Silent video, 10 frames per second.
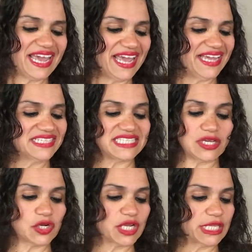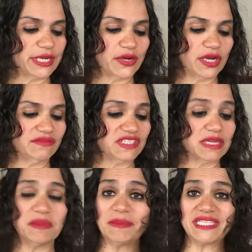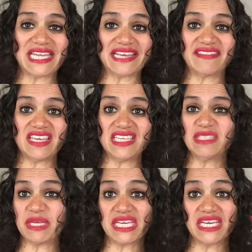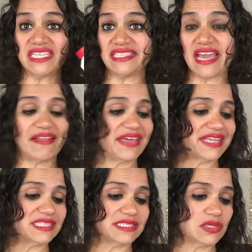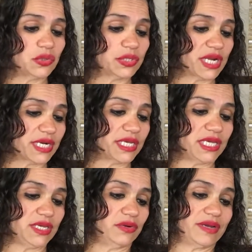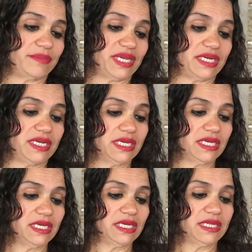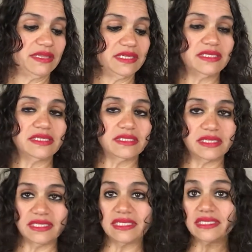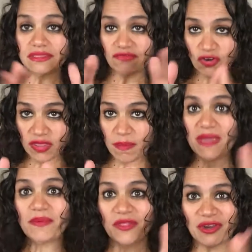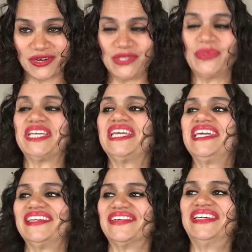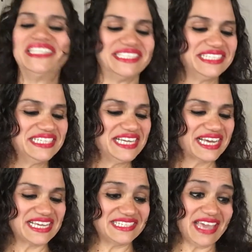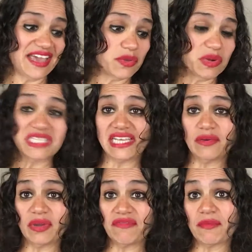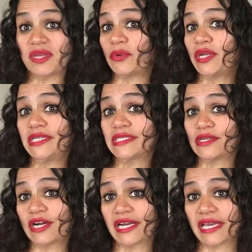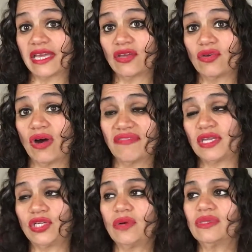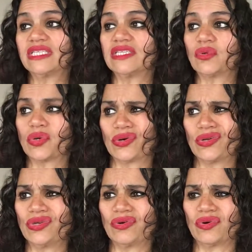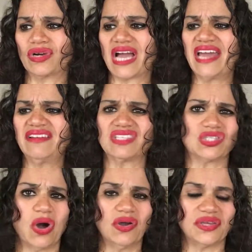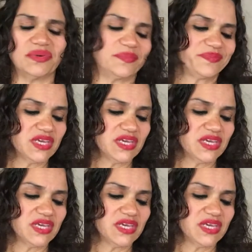and steer clear of supplements like these because, yeah, that's no good on keto. I mean, this is for the people that are doing keto. Because, yeah, you want to stay away from ingredients that are going to kick you off ketosis or, you know, or kind of stall you.